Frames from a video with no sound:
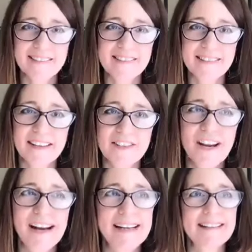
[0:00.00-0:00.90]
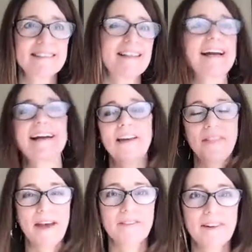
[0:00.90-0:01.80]
just like shining the light on
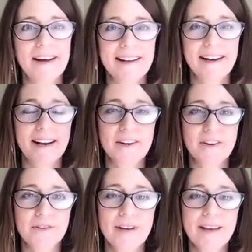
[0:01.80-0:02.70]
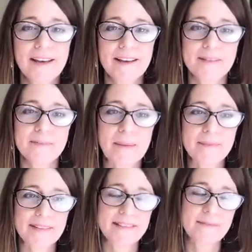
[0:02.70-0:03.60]
that, right? And I know yes.
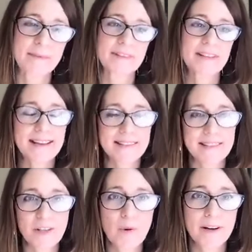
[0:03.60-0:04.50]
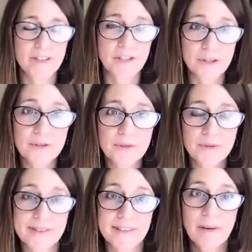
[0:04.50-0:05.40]
sometimes it seems like the last thing you want to do
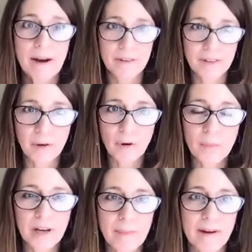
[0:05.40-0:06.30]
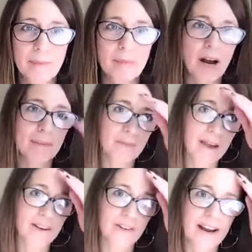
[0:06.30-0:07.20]
is come out in the open about a problem
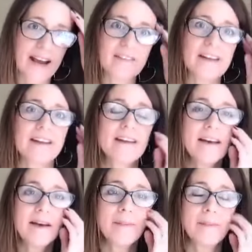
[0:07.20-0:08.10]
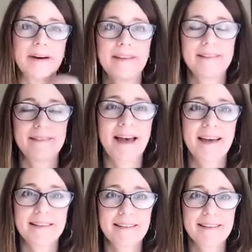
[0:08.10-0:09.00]
that you're having, but
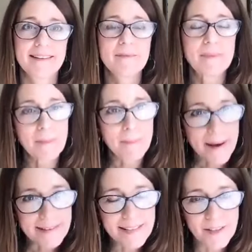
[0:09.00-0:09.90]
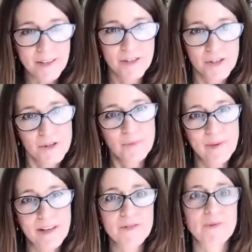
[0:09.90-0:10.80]
that it can be the best thing to do
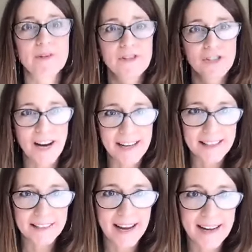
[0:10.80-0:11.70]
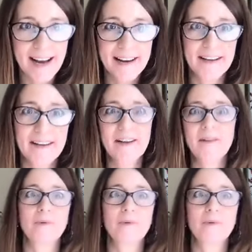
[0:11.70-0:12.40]
because we're shining the light on it and